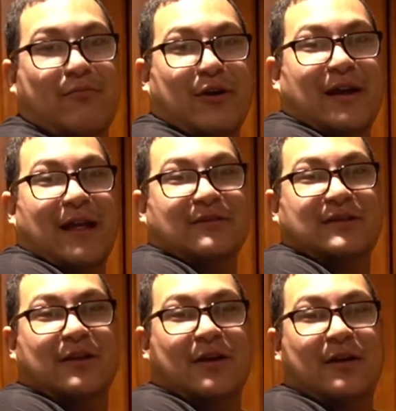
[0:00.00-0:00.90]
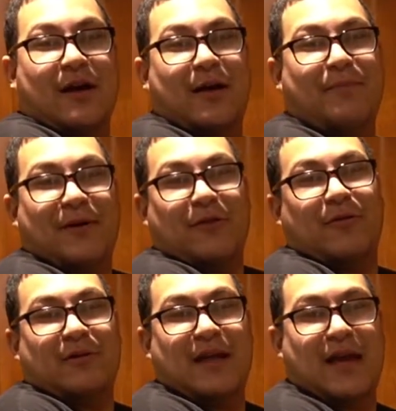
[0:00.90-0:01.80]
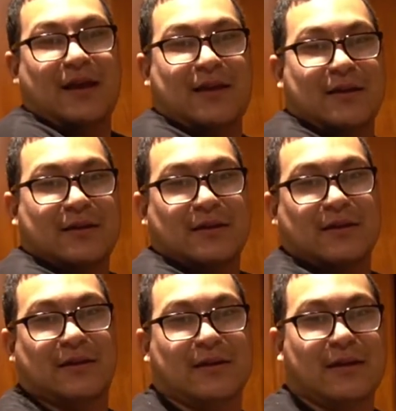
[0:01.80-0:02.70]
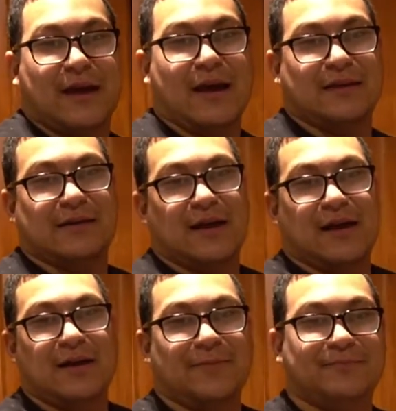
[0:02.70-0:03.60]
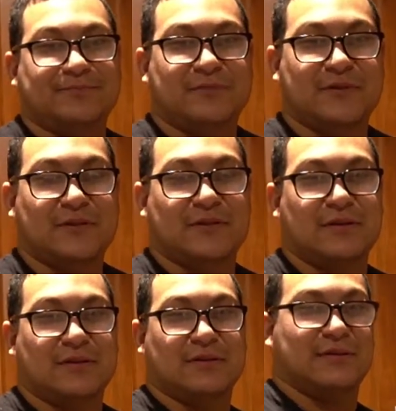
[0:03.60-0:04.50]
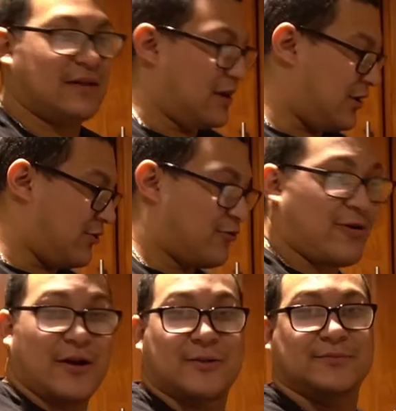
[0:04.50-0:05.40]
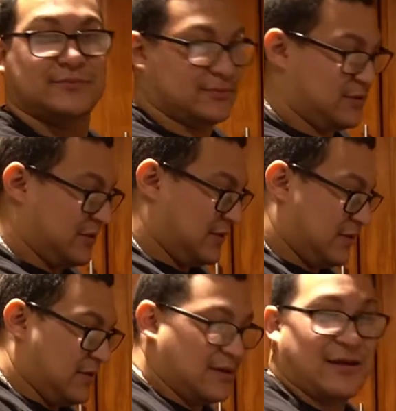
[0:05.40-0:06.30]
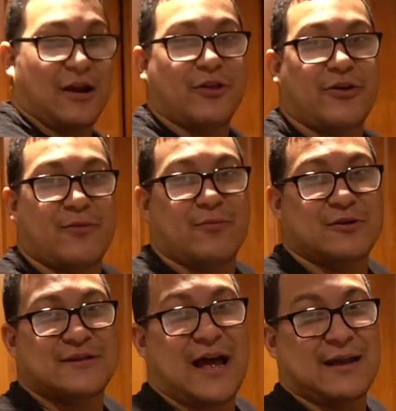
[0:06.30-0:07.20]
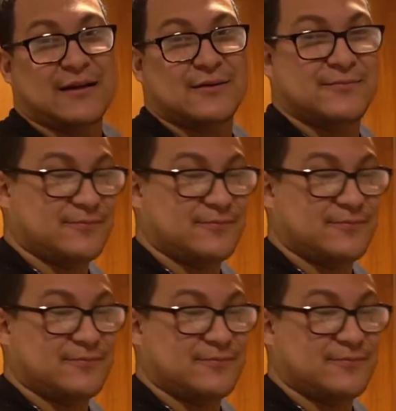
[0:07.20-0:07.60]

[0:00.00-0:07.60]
bring it out to the big green egg and get it on the grill. Get our ThermalWorks dot in it.